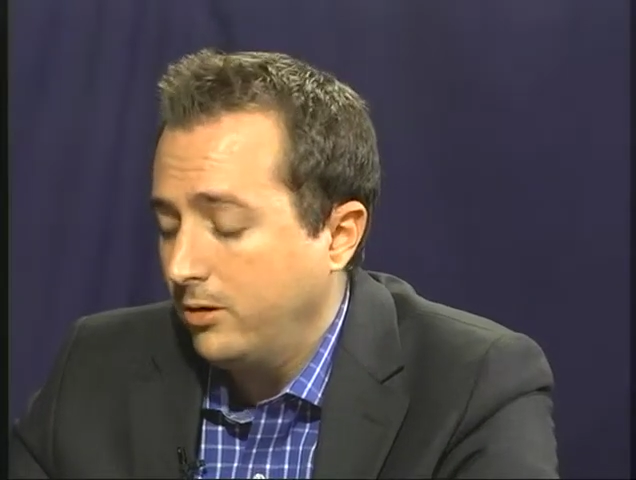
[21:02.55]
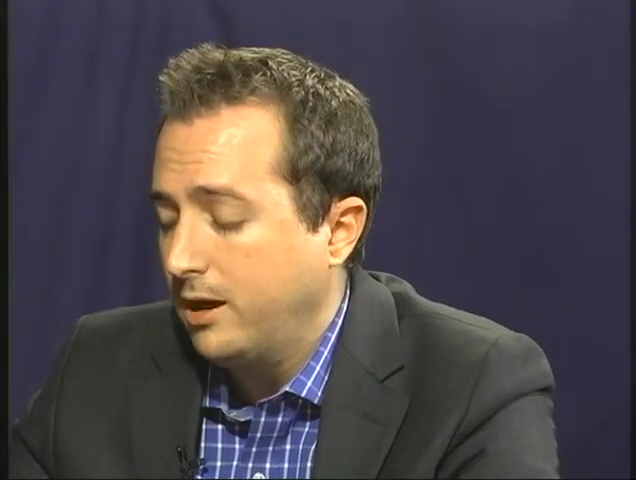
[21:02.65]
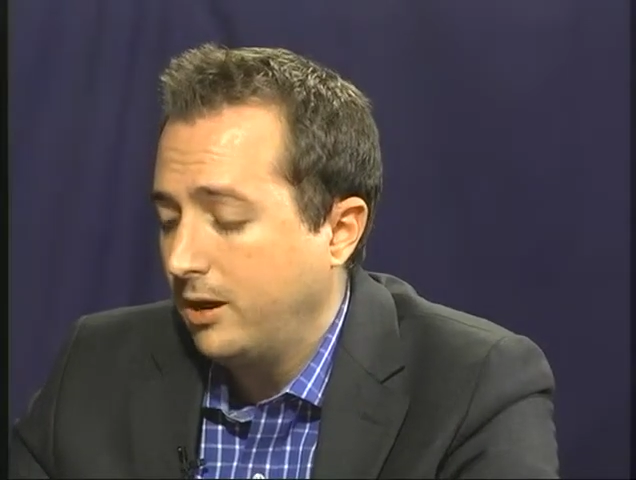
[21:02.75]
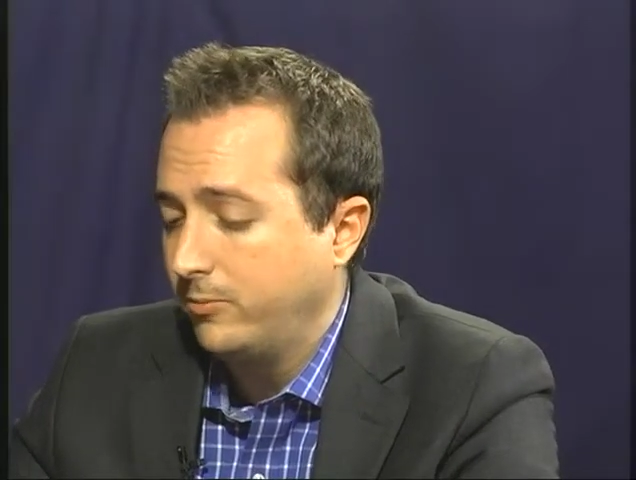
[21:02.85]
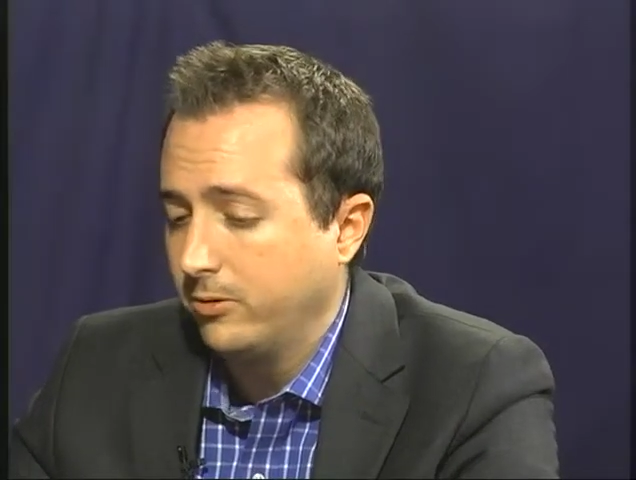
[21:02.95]

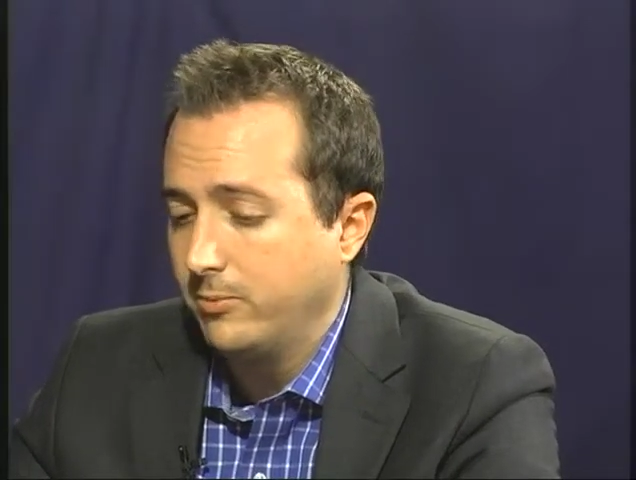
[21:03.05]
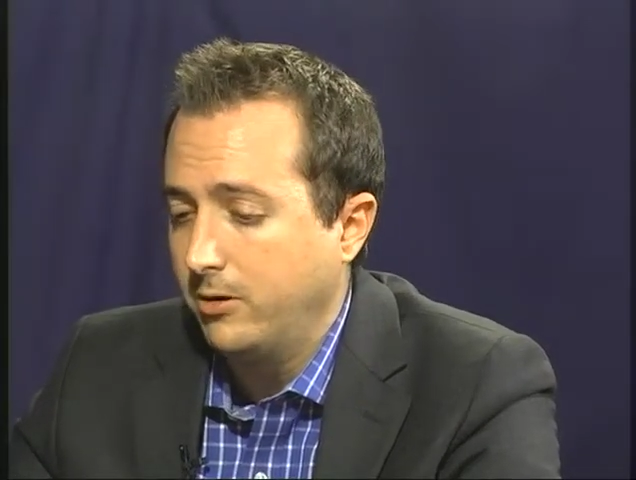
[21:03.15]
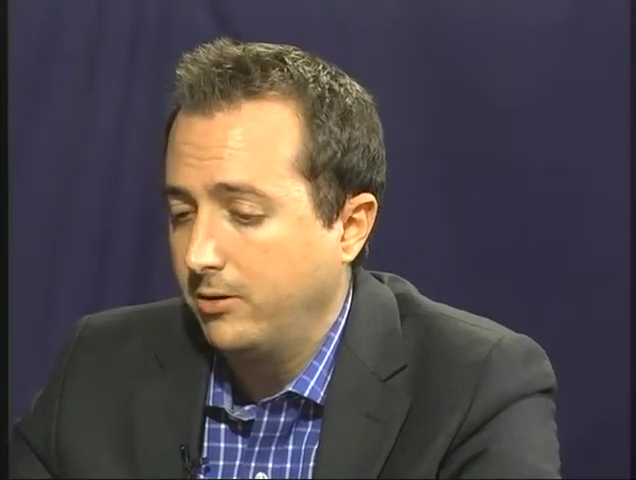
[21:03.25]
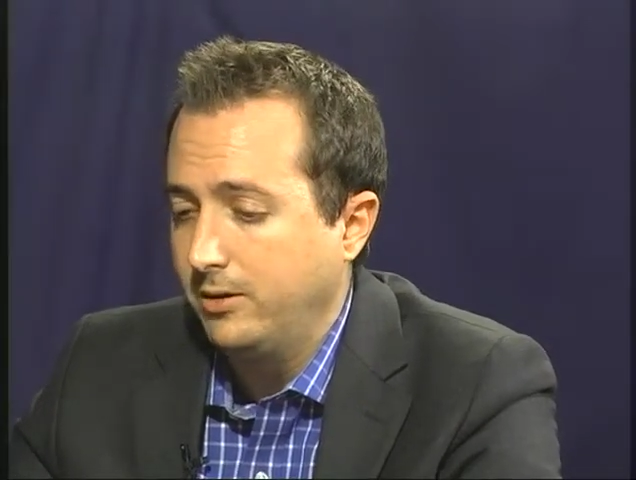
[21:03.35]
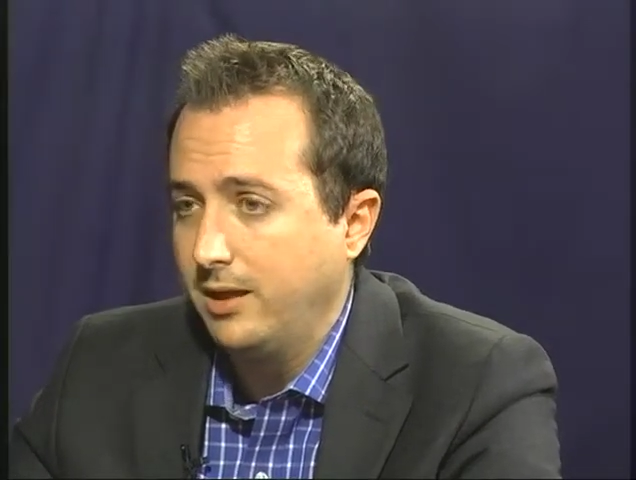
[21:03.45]
now
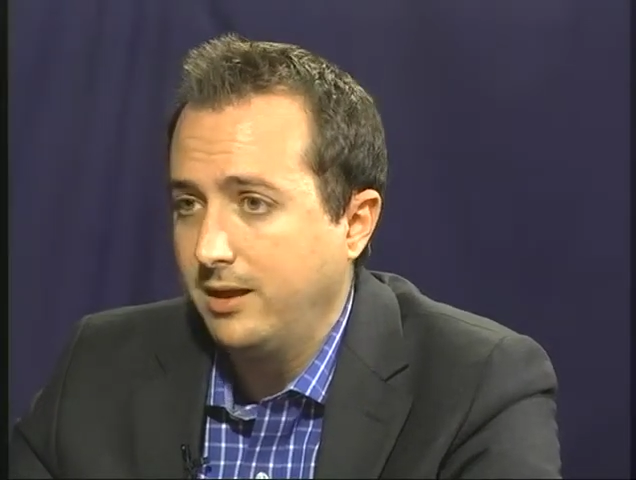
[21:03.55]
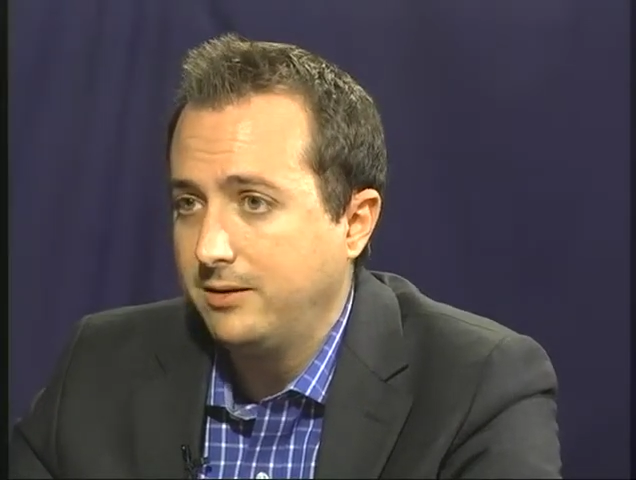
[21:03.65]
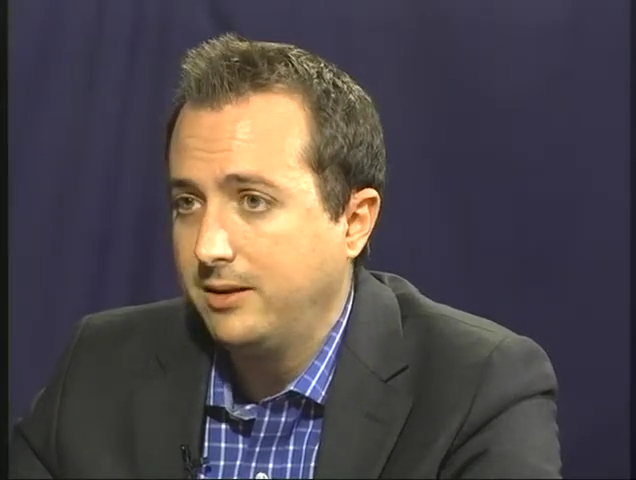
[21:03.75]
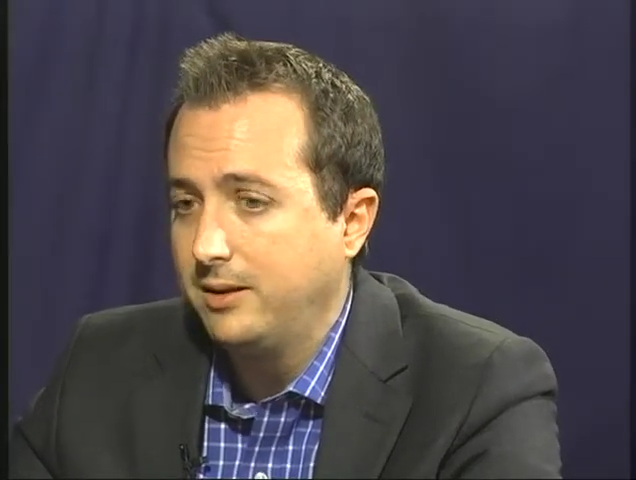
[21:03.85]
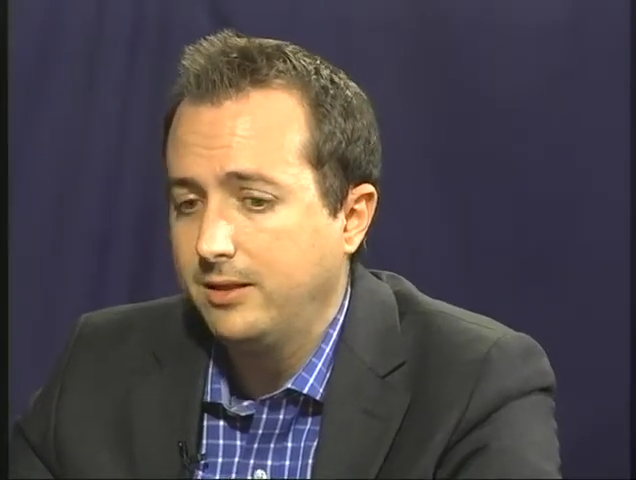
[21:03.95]
promoting the
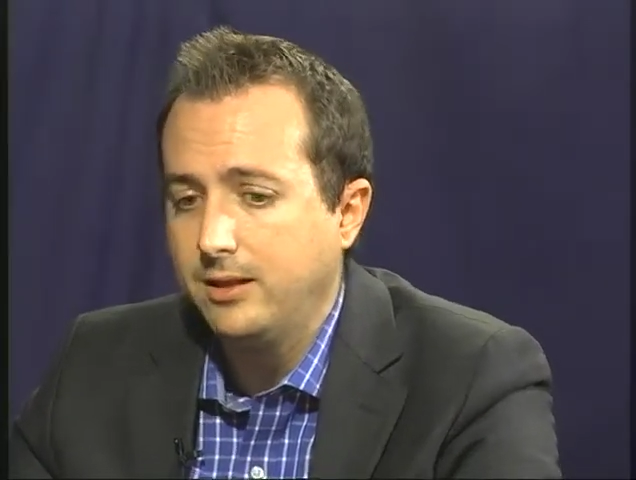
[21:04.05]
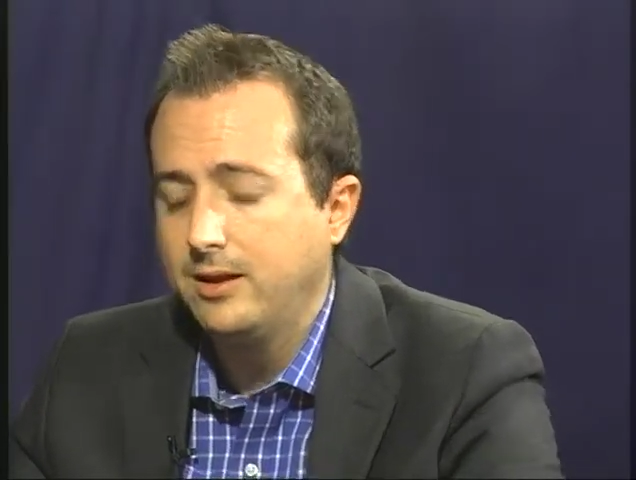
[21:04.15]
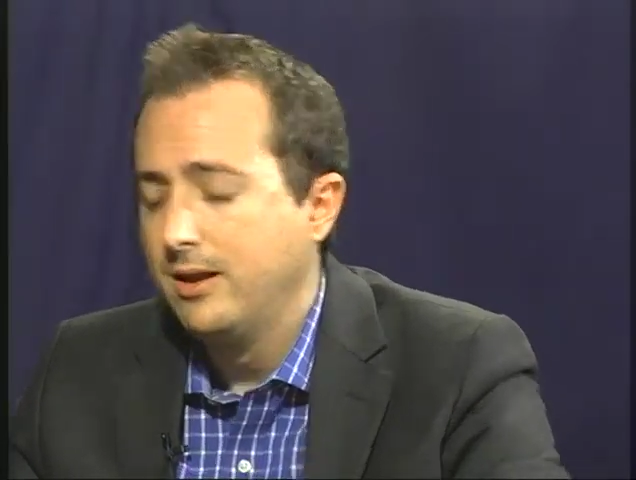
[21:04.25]
idea that